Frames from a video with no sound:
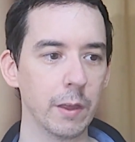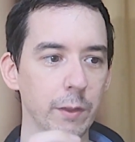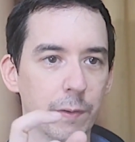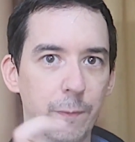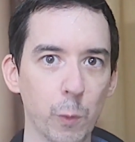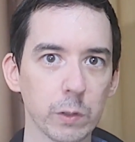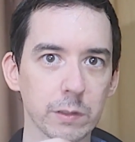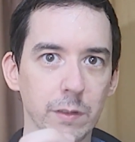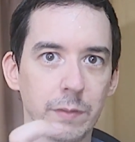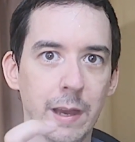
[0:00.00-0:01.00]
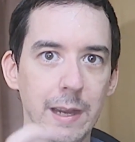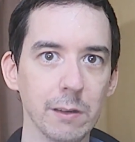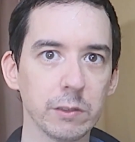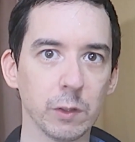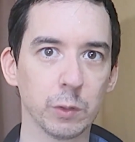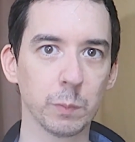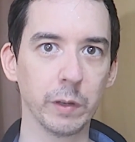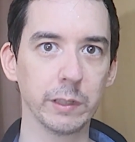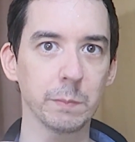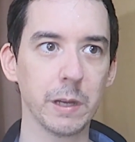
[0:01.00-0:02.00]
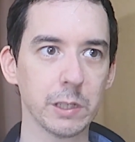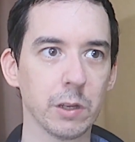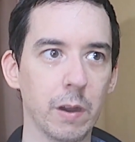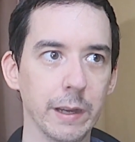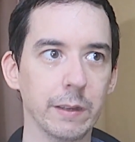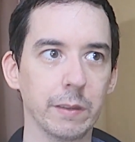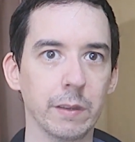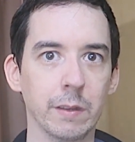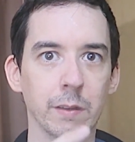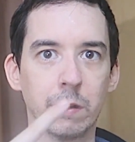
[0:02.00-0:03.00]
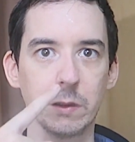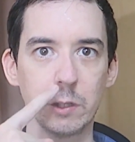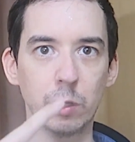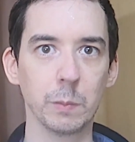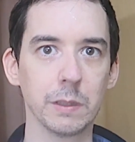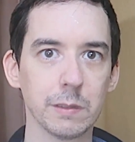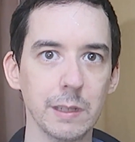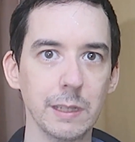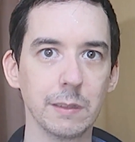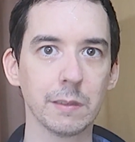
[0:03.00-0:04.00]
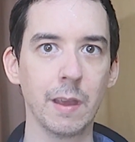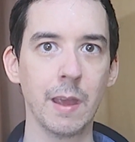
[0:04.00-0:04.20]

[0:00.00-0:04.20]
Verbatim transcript: the force of that aerosol spray is much higher than the human sneeze.